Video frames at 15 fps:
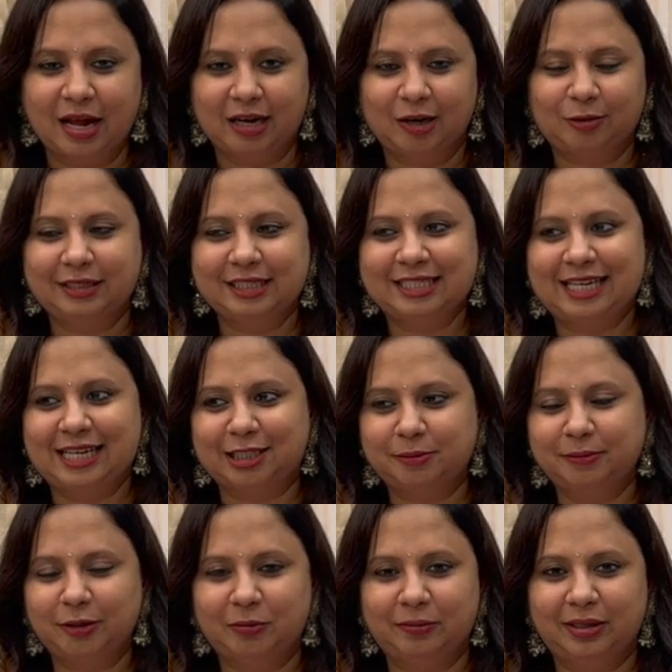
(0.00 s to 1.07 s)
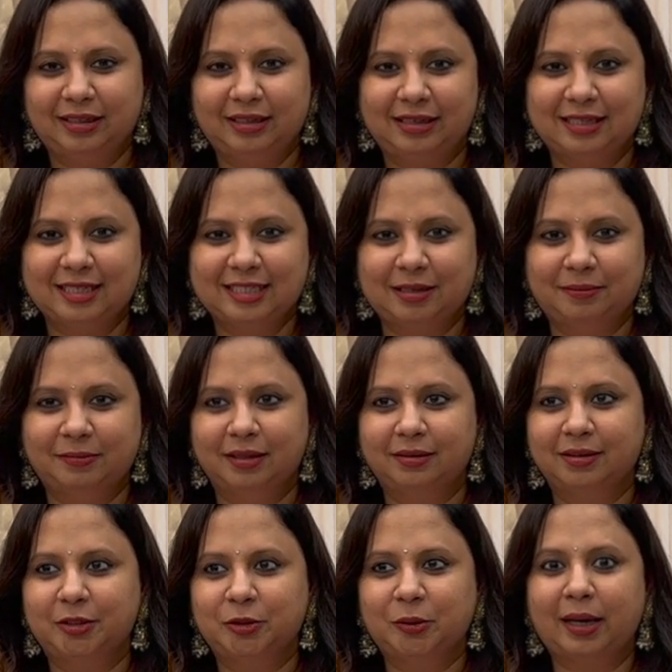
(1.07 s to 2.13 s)
Now this Lakshmi Kuber tilak is something
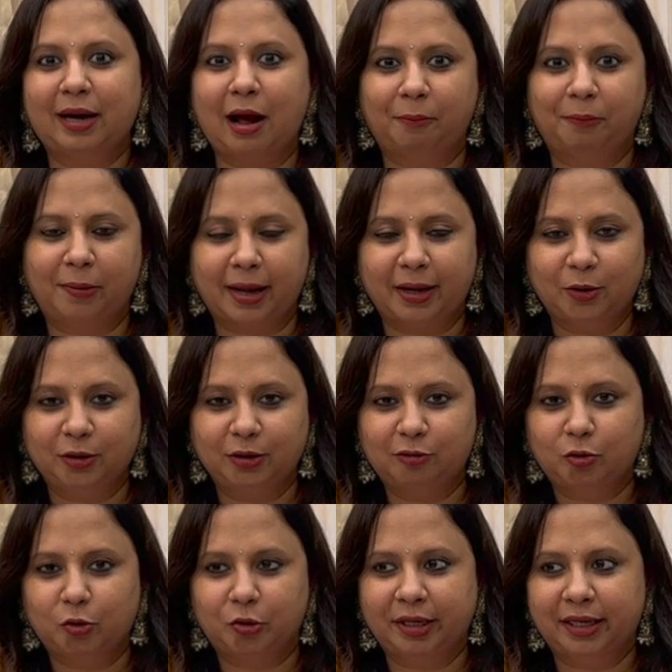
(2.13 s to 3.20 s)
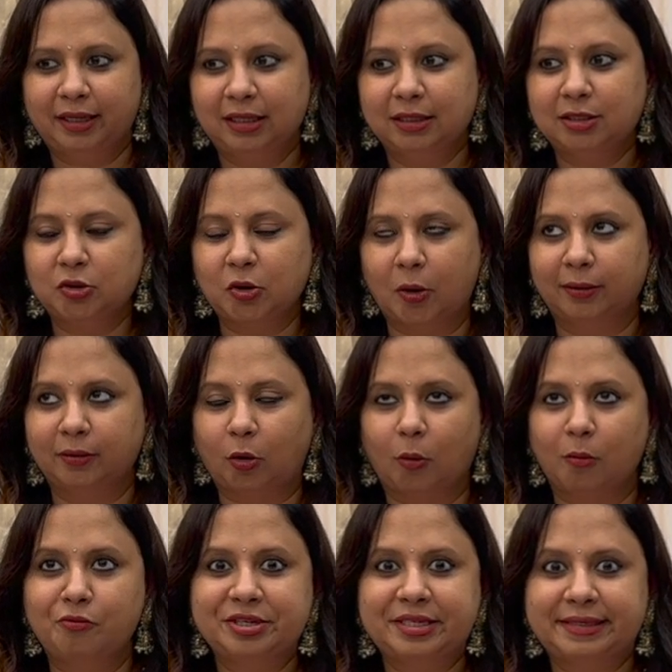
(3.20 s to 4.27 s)
that you can apply on your forehead. It's not
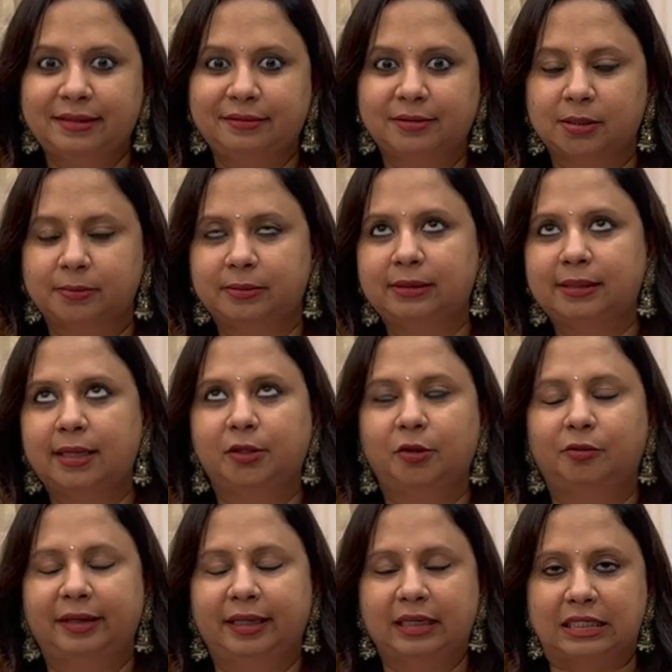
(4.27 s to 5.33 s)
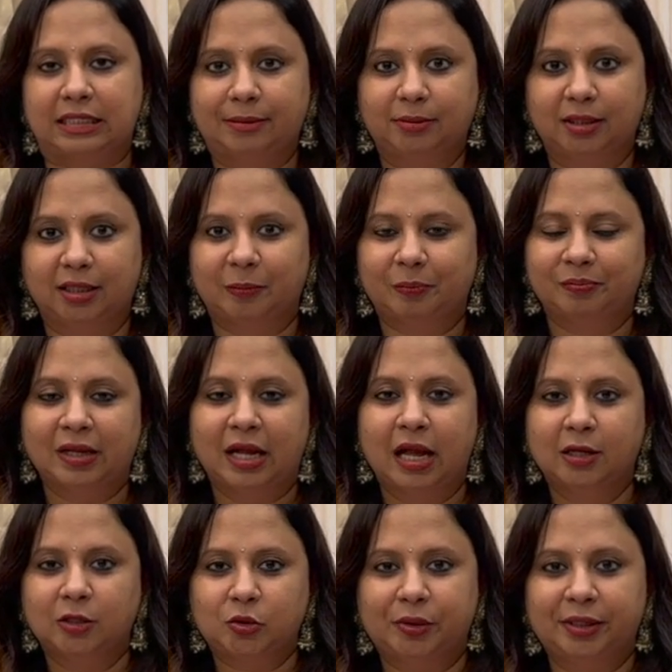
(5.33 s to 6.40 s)
obviously visible that you're wearing something,
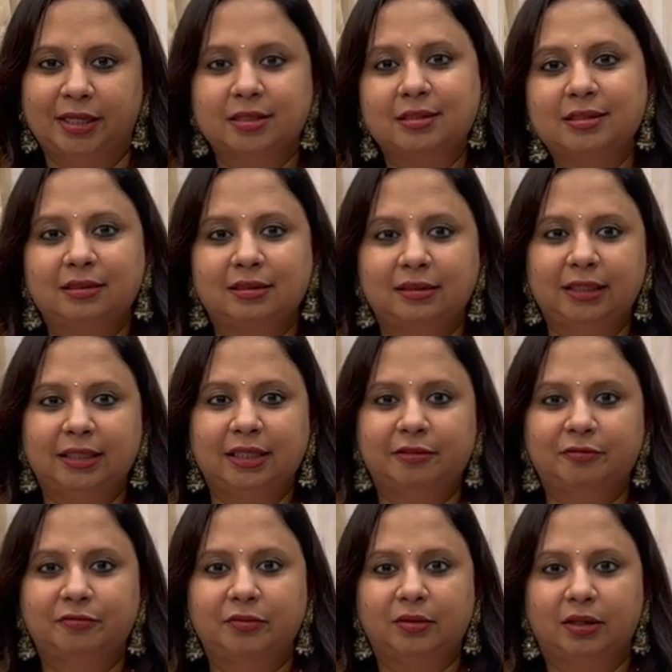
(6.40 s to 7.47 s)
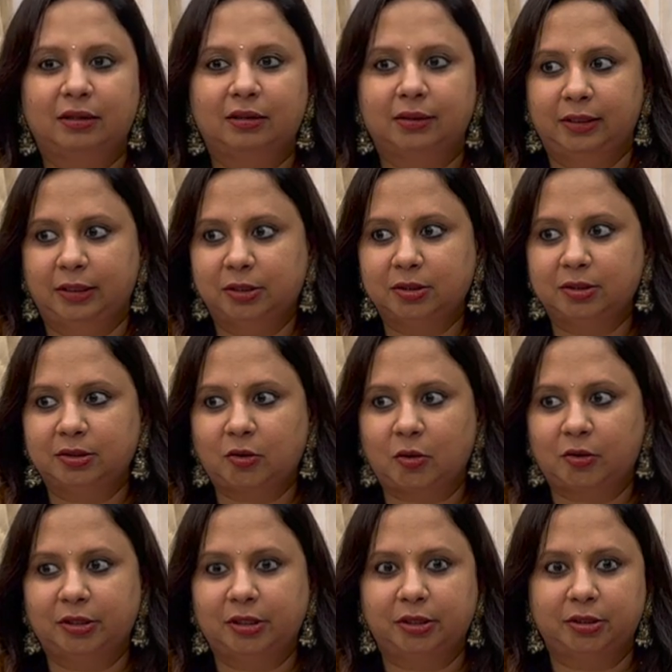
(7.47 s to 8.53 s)
so it doesn't really give a religious
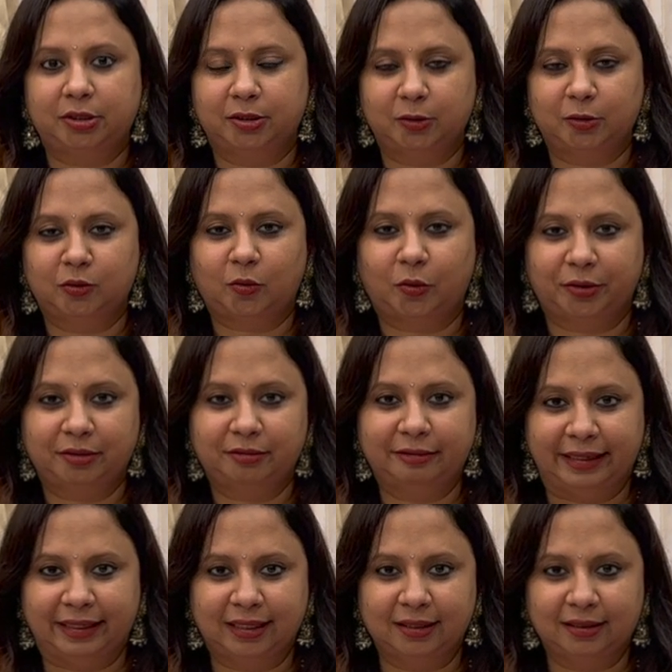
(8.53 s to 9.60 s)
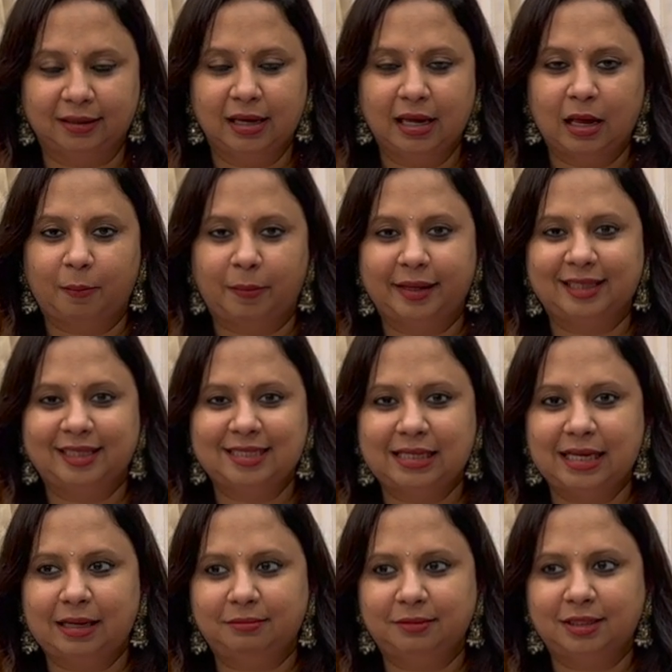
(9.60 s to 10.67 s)
connotation to what you're wearing, but at the
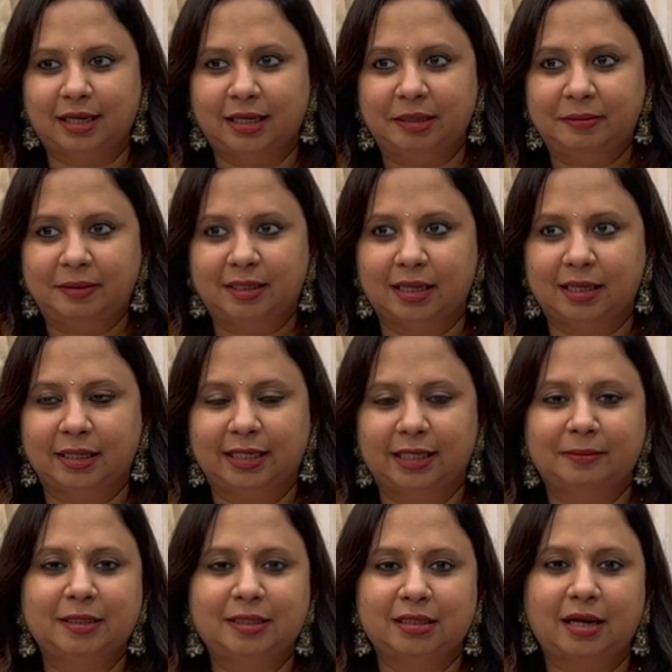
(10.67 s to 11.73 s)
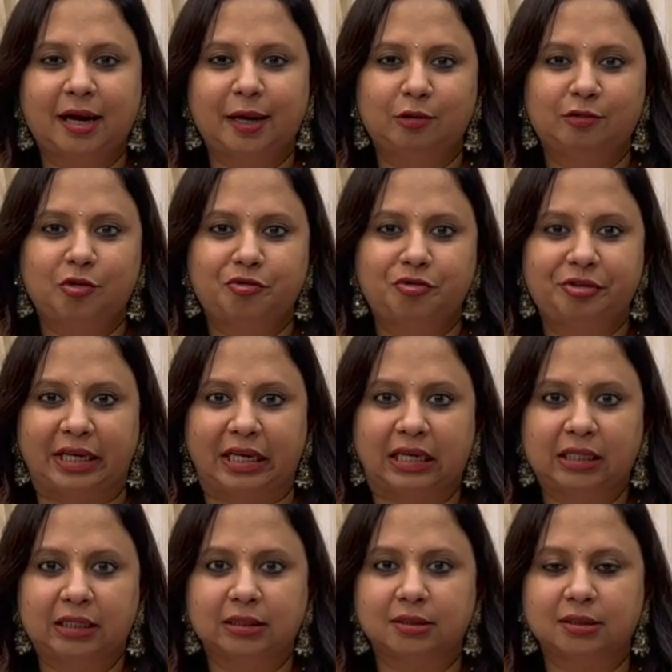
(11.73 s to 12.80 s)
same time it emits a kind of a
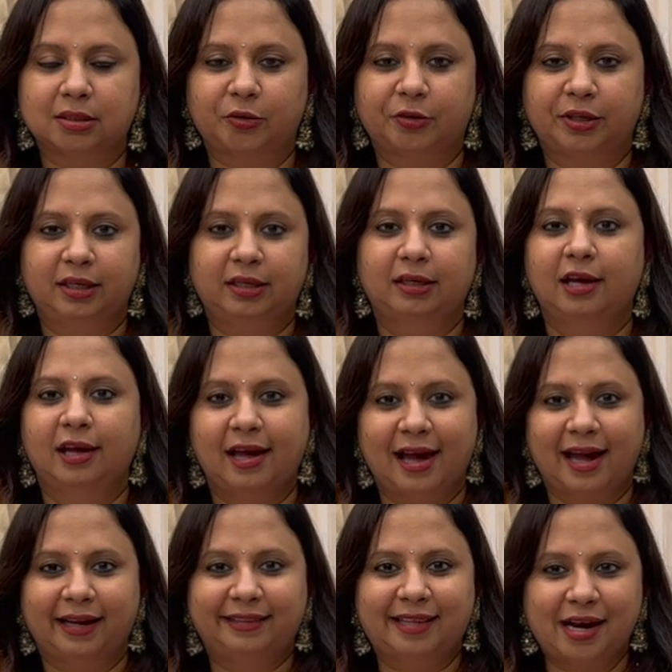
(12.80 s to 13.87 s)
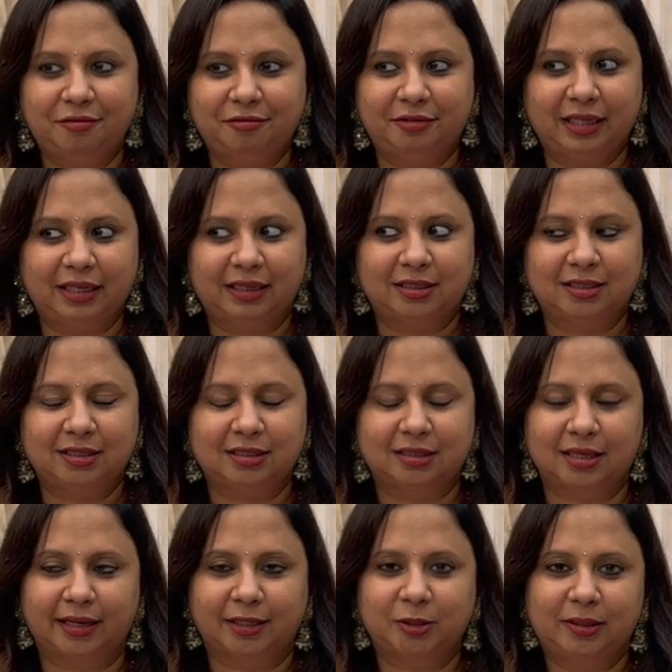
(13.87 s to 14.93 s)
fragrance, okay, and that fragrance
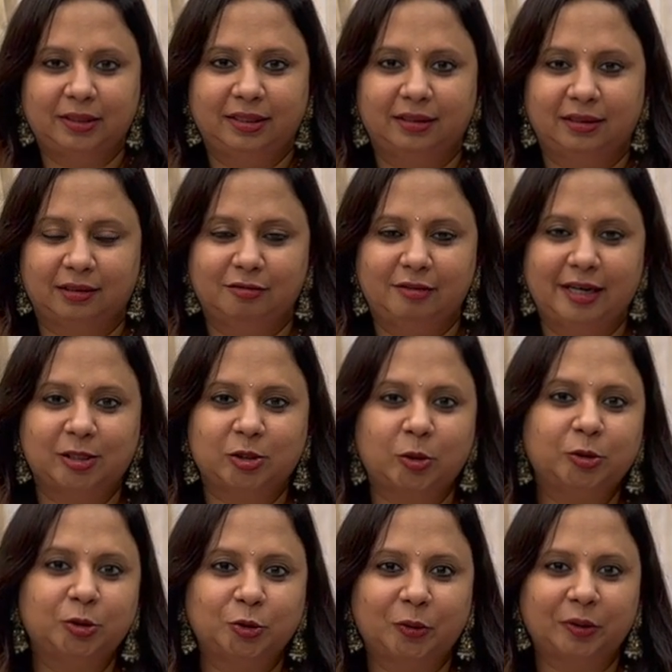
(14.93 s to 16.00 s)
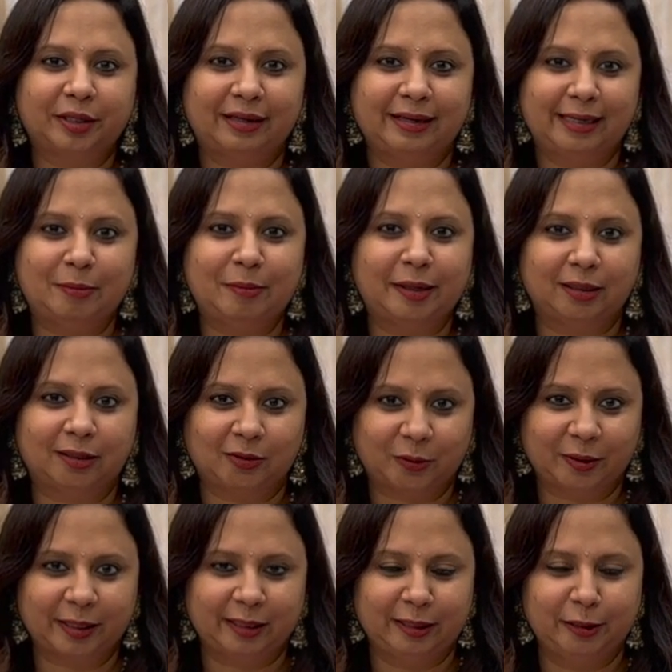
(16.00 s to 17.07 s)
actually reflects on Shukra element,
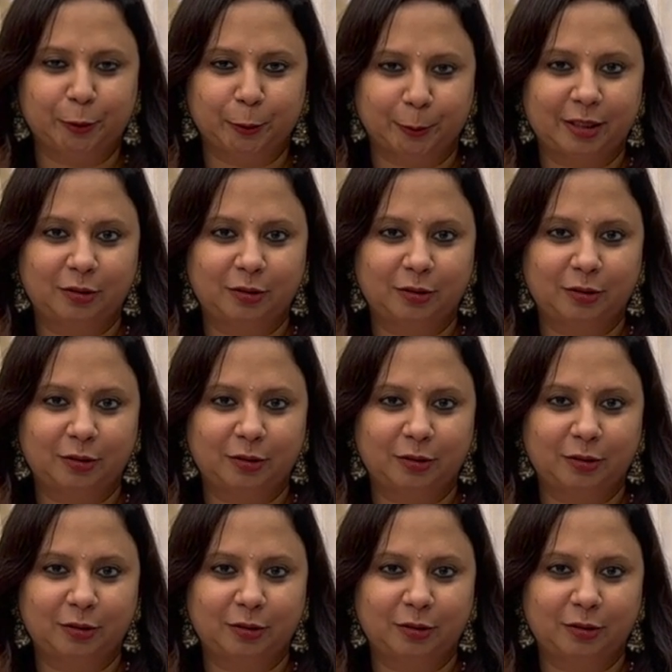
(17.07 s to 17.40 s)
okay, in you.